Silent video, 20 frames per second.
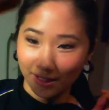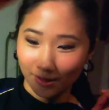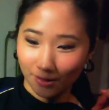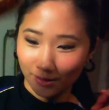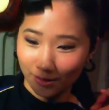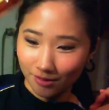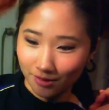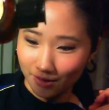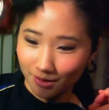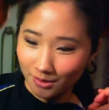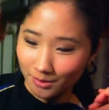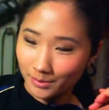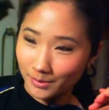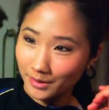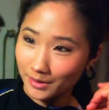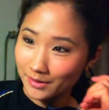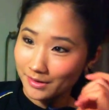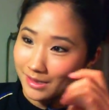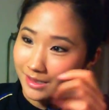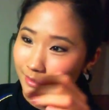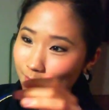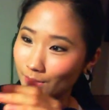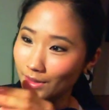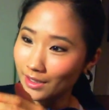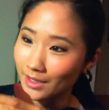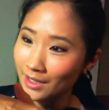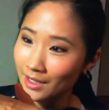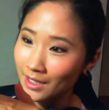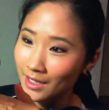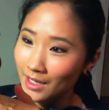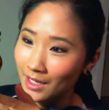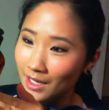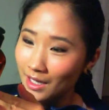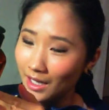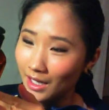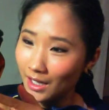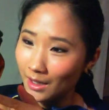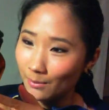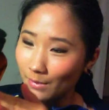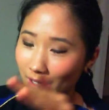yolk almost, but
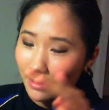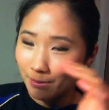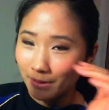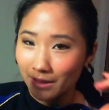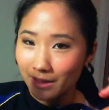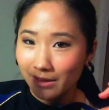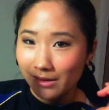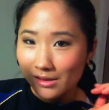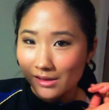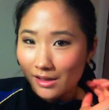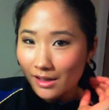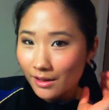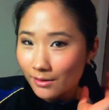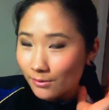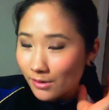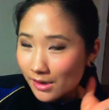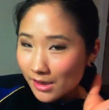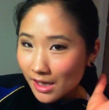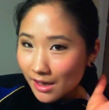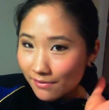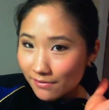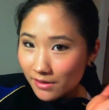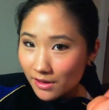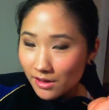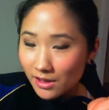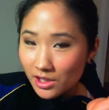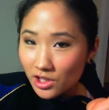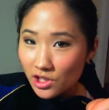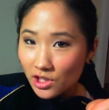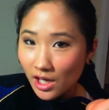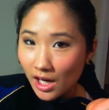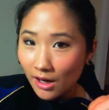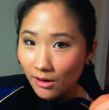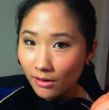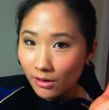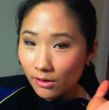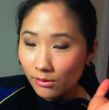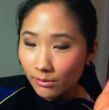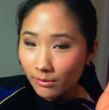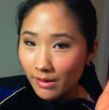I put this on right after the
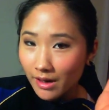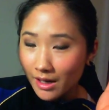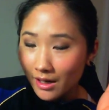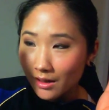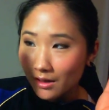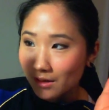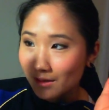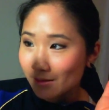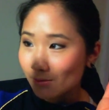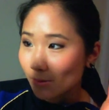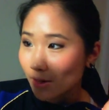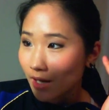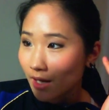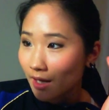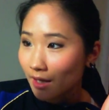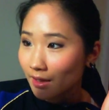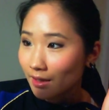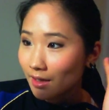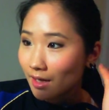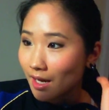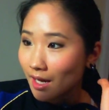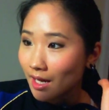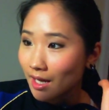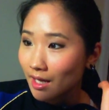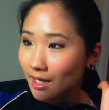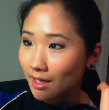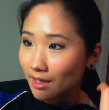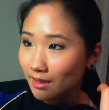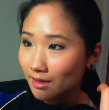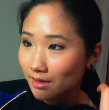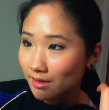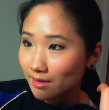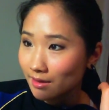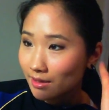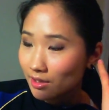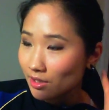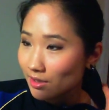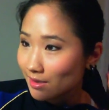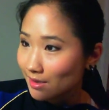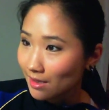shower when my hair is wet, and
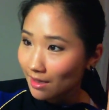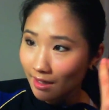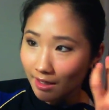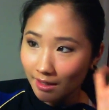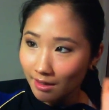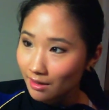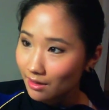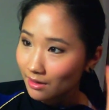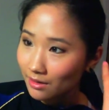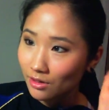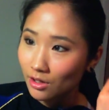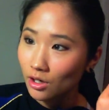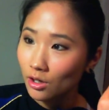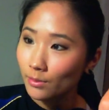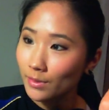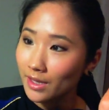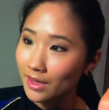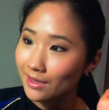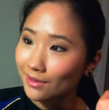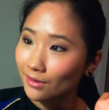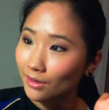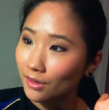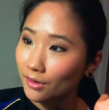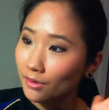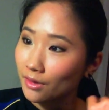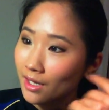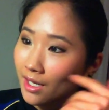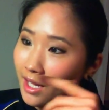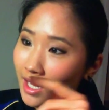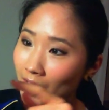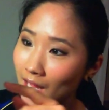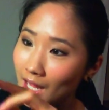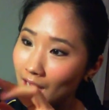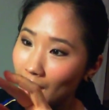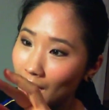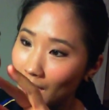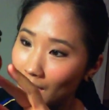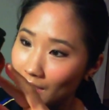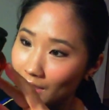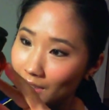just like comb it through,
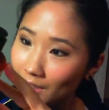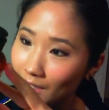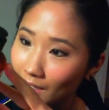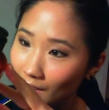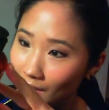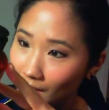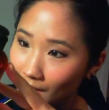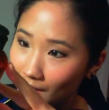and